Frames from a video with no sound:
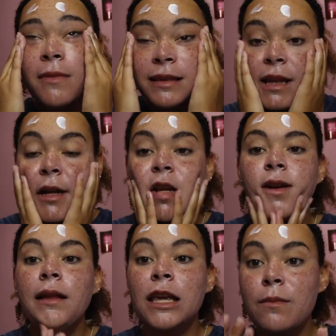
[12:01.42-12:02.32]
a month later,
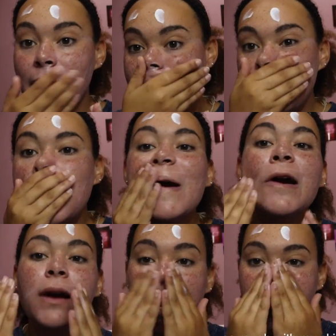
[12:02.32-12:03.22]
they're like, you made it in the
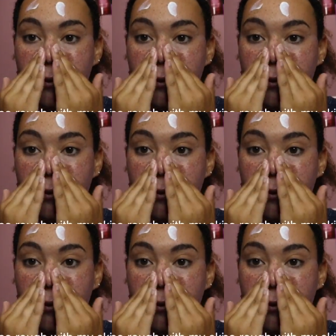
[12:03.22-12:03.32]
program,